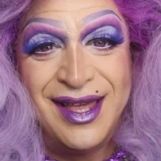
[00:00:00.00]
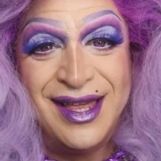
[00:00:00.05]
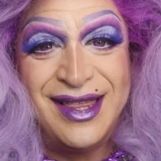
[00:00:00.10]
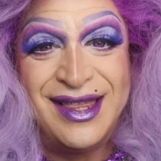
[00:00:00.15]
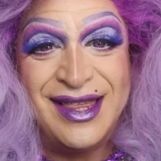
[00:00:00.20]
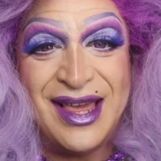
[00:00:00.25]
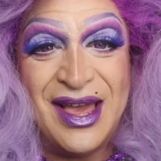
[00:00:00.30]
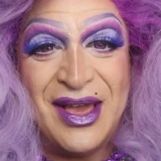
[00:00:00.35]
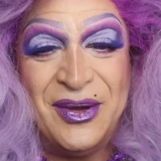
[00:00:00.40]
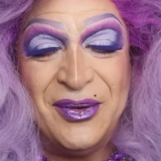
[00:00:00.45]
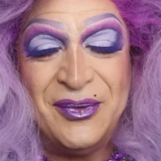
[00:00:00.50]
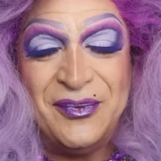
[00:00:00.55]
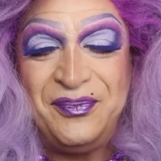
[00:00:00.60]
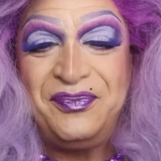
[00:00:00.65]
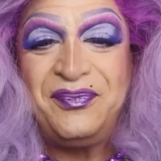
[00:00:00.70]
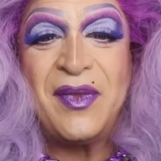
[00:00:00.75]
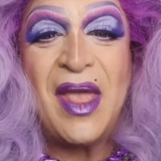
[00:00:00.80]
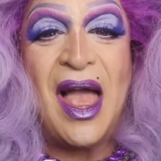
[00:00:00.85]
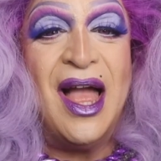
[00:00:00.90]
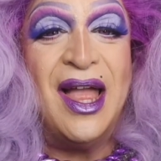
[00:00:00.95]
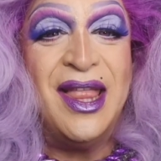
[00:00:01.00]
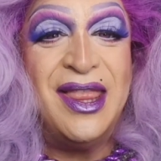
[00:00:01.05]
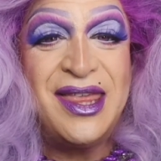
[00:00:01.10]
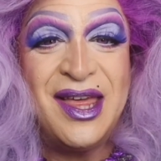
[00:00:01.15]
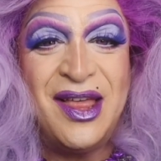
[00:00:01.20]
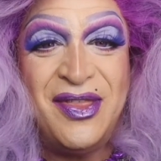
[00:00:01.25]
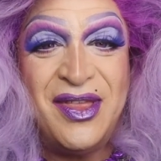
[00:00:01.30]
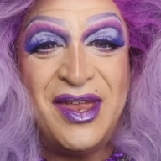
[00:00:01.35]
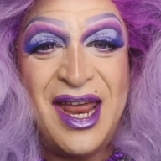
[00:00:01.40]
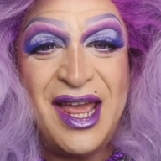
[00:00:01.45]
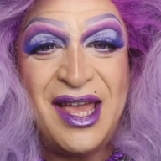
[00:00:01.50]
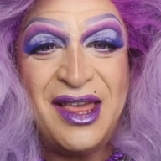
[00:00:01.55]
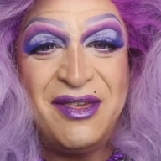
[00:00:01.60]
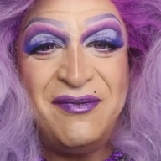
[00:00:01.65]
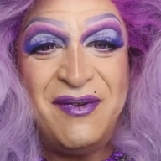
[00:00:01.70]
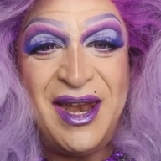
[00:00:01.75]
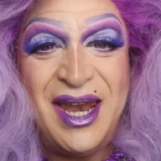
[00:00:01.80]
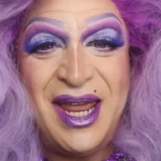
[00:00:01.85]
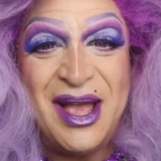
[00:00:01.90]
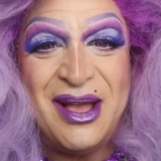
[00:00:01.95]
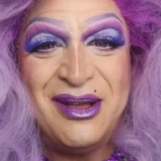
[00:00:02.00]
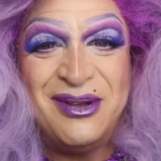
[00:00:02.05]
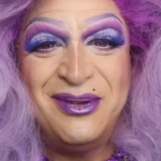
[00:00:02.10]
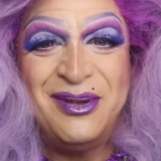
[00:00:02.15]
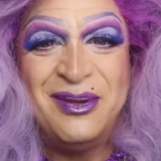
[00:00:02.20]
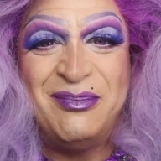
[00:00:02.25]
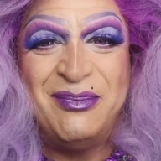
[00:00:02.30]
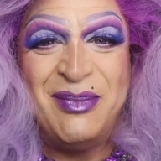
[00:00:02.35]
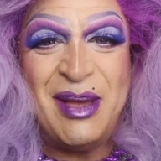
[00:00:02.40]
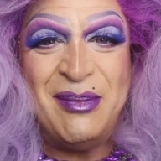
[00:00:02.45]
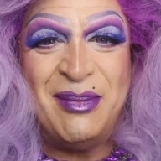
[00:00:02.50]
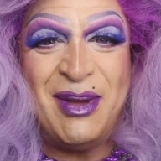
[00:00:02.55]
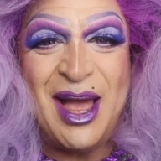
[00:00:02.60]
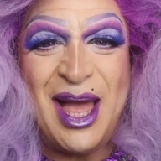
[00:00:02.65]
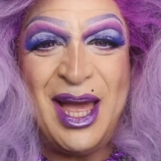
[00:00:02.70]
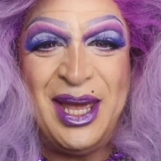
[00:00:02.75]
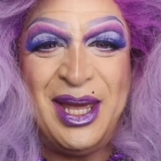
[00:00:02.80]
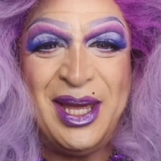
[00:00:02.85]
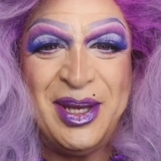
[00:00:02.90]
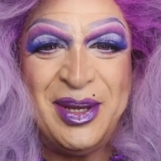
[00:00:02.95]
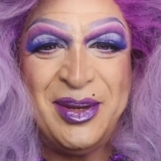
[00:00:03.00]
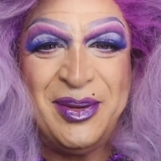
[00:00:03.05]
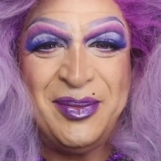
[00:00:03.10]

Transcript: So, until the next video, bye-bye.